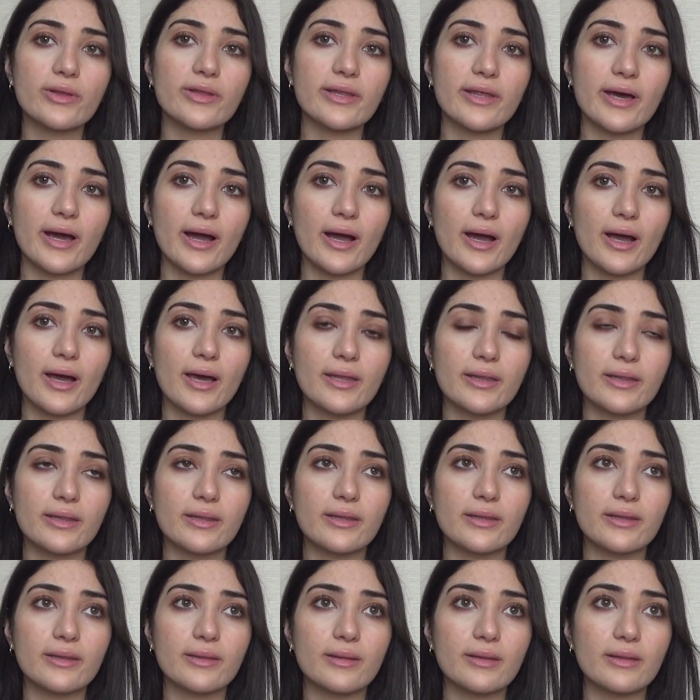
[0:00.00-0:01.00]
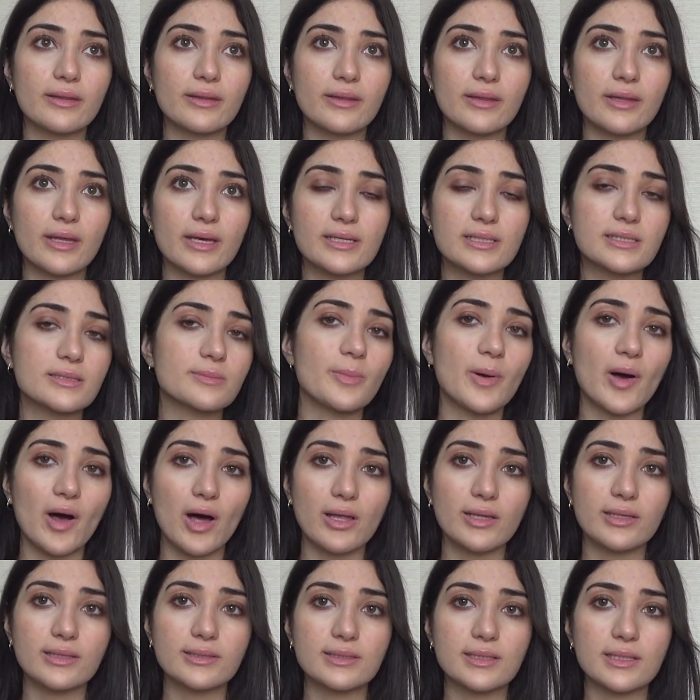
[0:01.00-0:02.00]
that, his
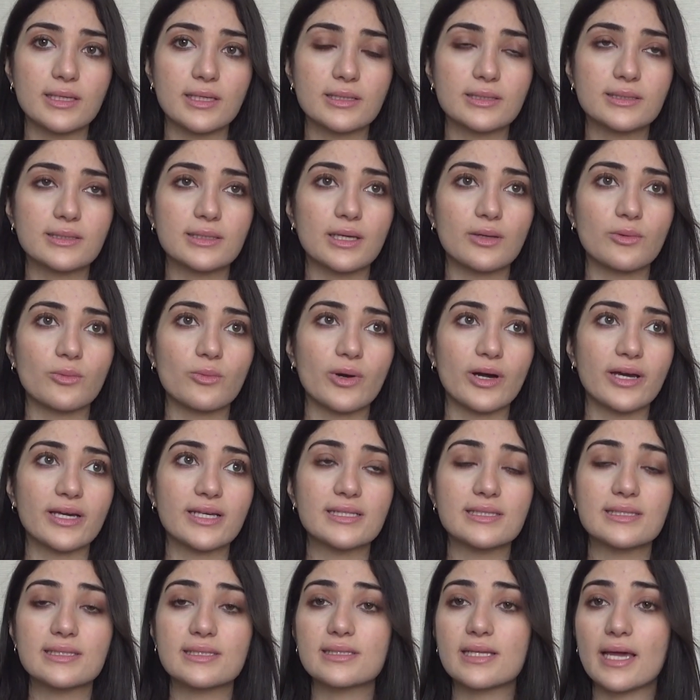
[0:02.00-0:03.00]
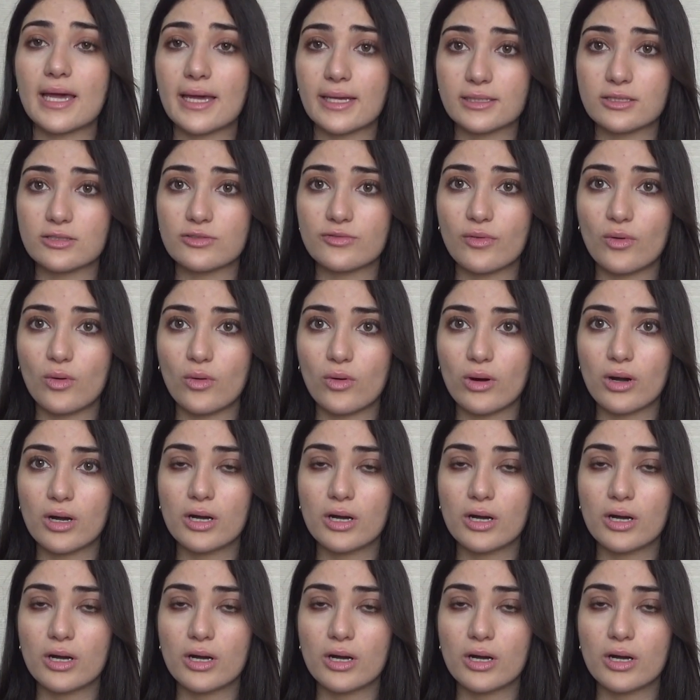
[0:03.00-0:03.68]
politics and what he stands for.